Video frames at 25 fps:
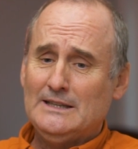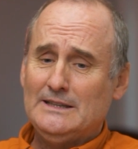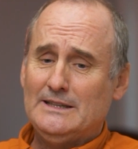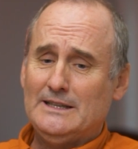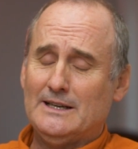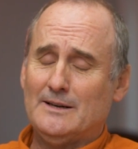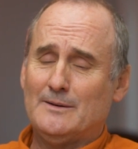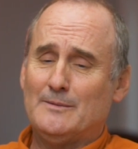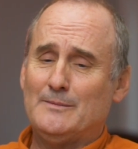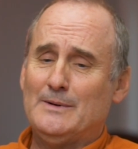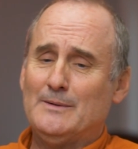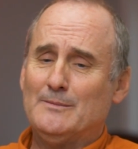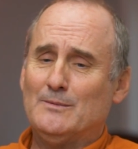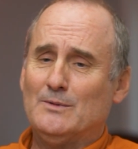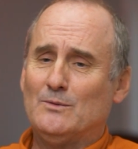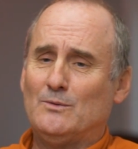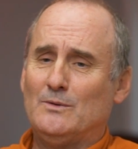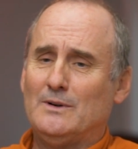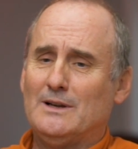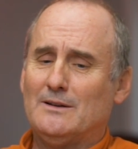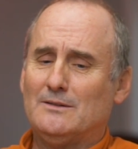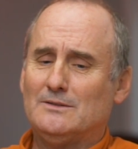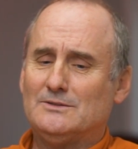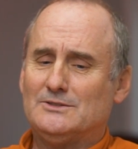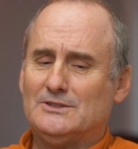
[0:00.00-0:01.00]
Then I remember
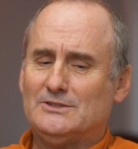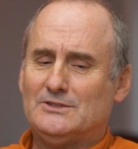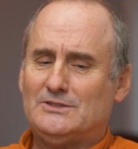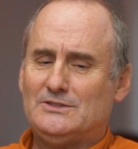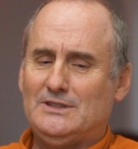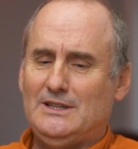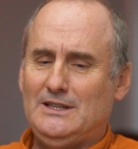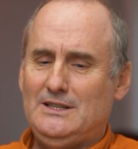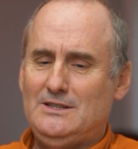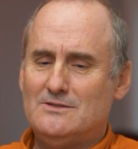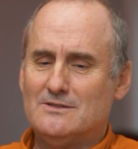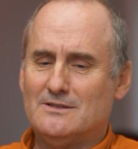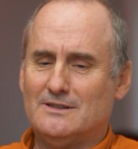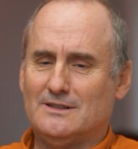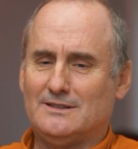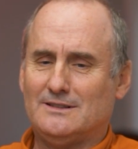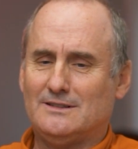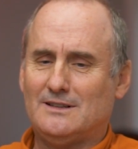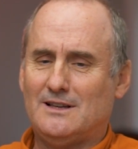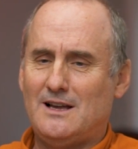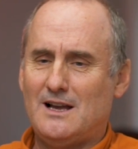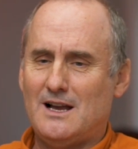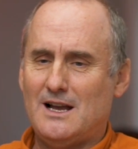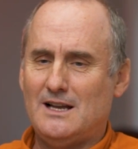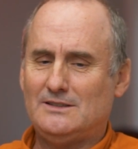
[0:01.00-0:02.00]
when I was a senior
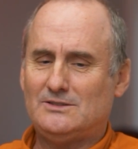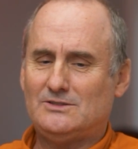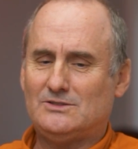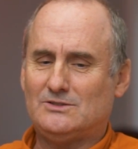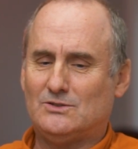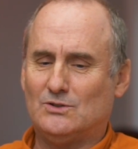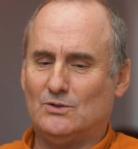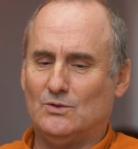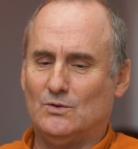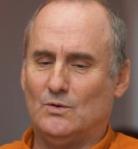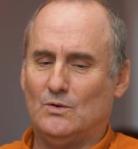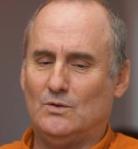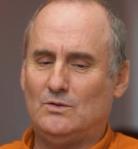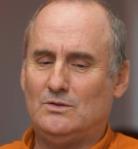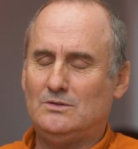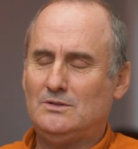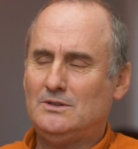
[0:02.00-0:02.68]
in high school,